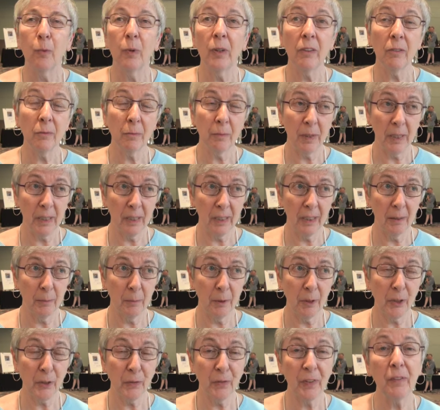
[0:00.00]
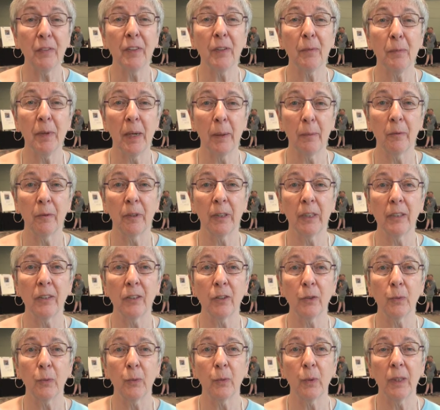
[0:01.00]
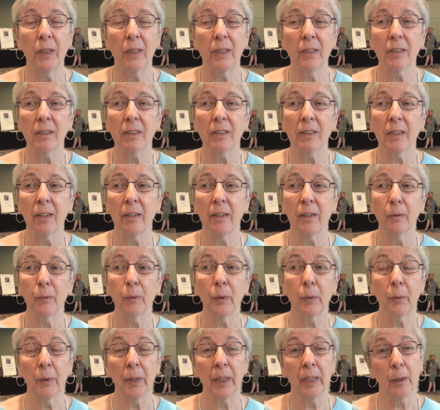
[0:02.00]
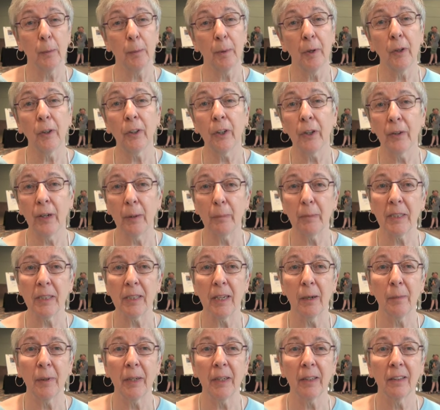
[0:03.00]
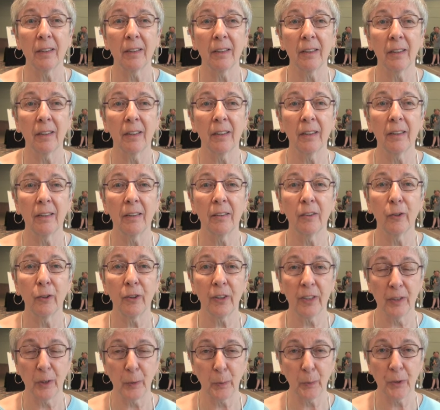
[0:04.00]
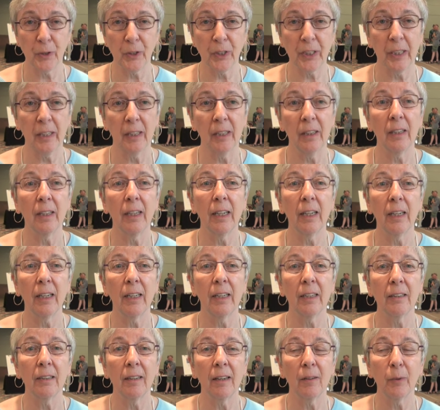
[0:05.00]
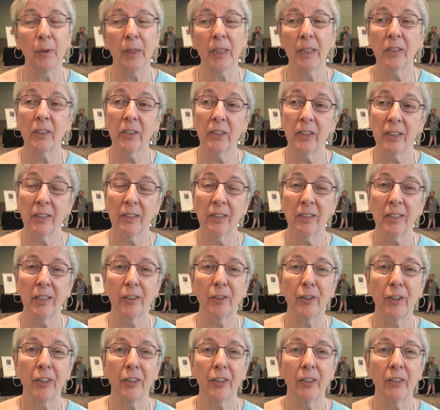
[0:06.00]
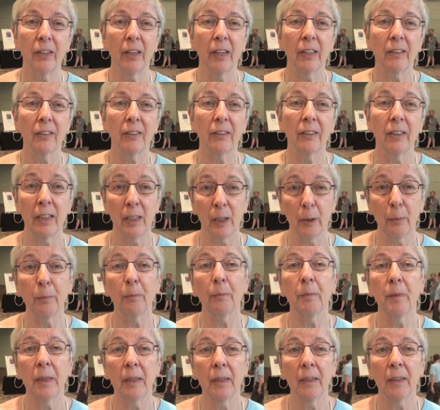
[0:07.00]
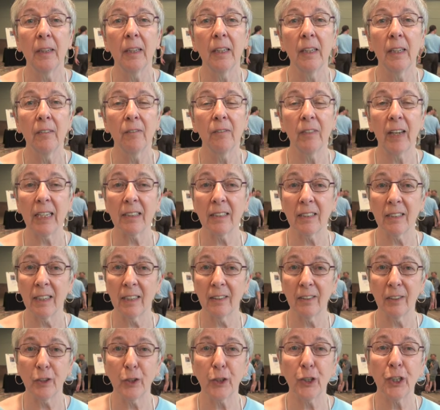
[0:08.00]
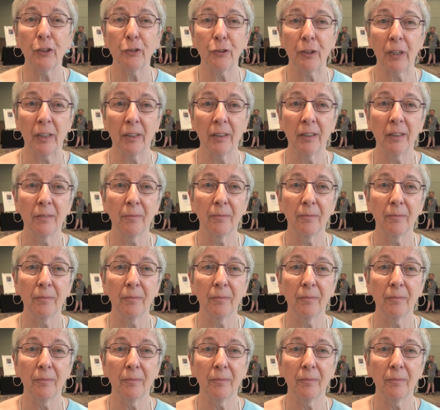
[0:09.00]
One of my most vivid memories was when we had a polio epidemic in northeast Brazil, and I went into the interior to help vaccinate the children.